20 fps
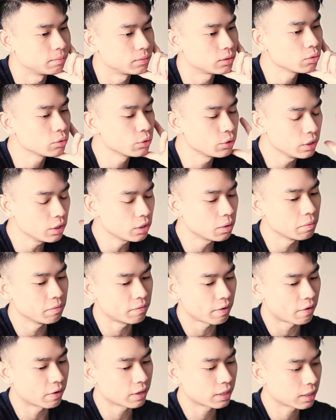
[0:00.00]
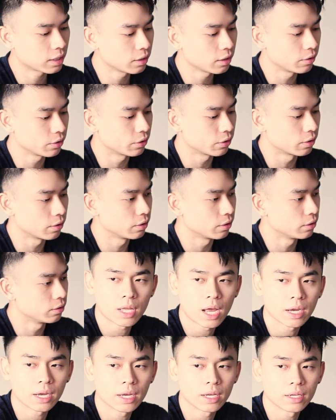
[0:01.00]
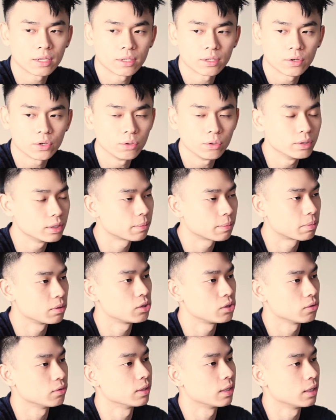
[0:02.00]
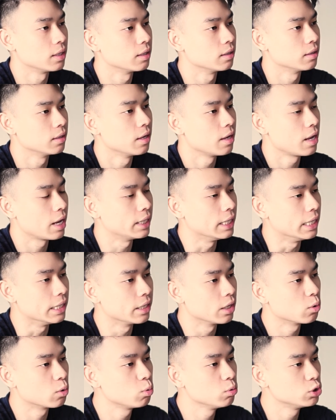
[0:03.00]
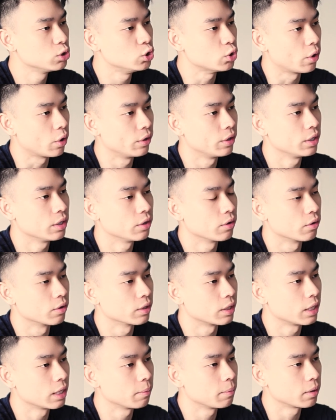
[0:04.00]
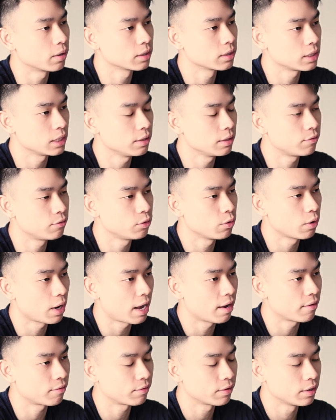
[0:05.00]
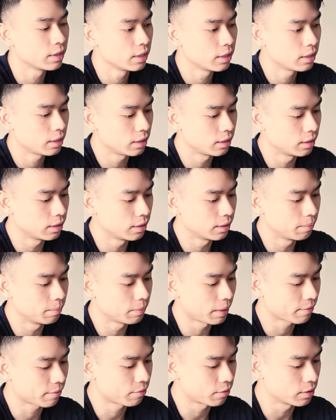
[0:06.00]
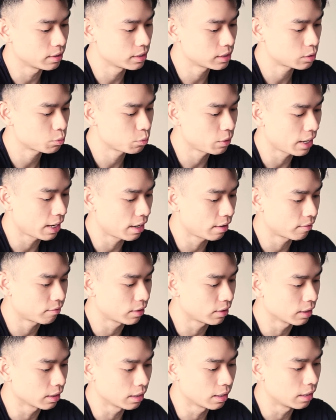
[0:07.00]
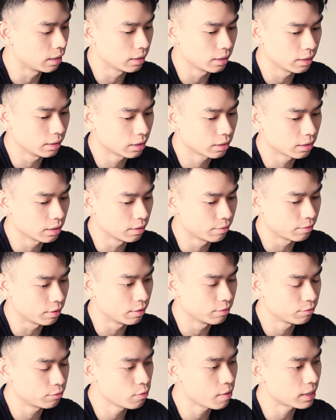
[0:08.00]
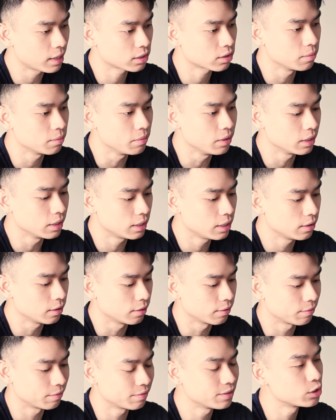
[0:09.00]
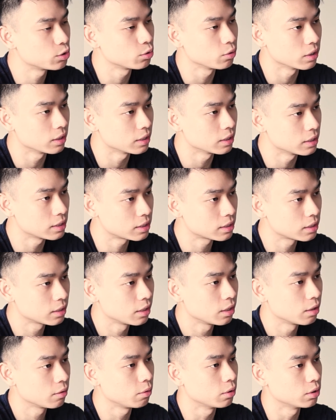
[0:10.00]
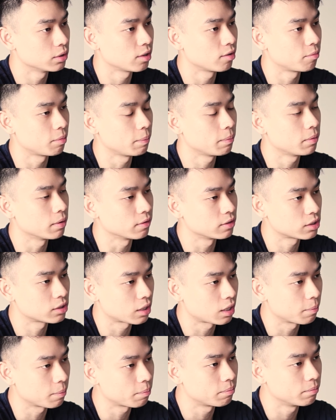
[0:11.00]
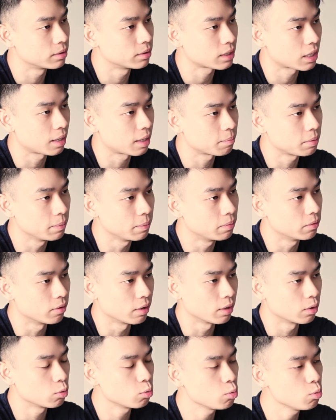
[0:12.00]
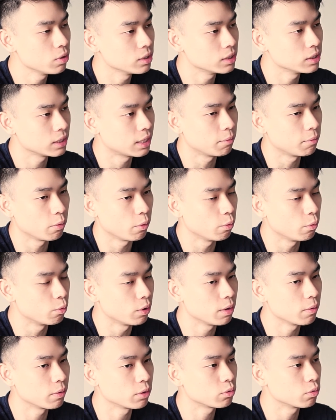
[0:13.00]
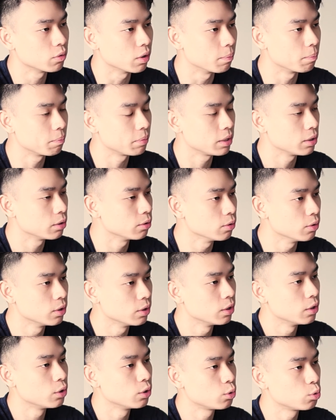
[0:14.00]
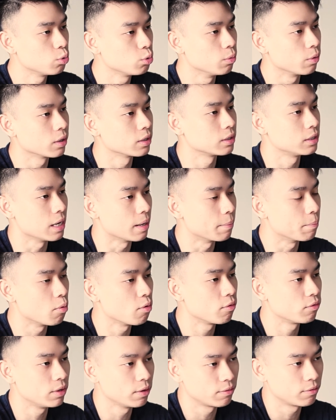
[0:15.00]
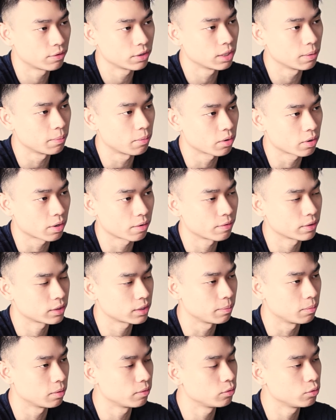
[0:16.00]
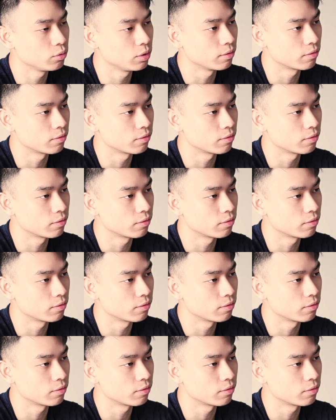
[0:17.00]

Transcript: So you need to be very clear on your target, your user persona, and then who's joining your thing. Because if you have, like for us, we have a full ass community of students. We also have people, startup people, right? Who is it that we really want to appeal to? Because they are both different demographics. They both do